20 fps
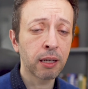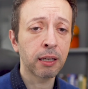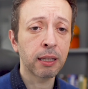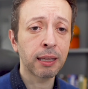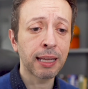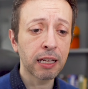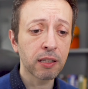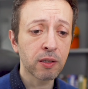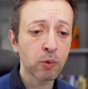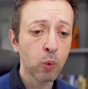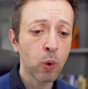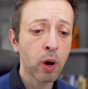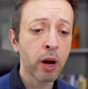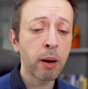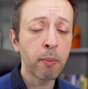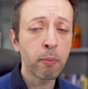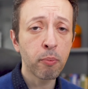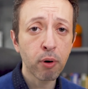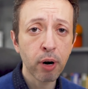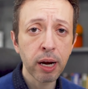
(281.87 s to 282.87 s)
and that's why
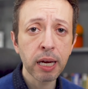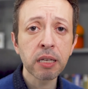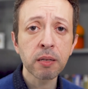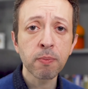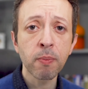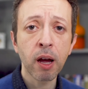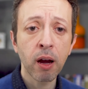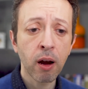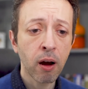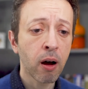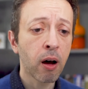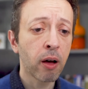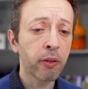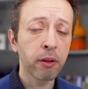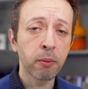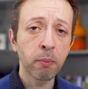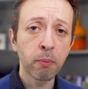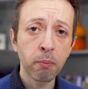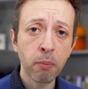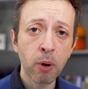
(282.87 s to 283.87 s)
it breaks my heart
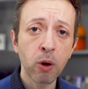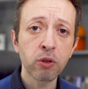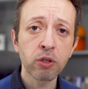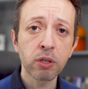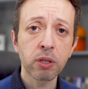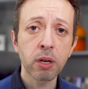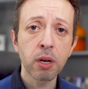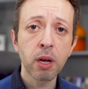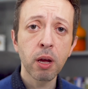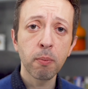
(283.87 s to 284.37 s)
that most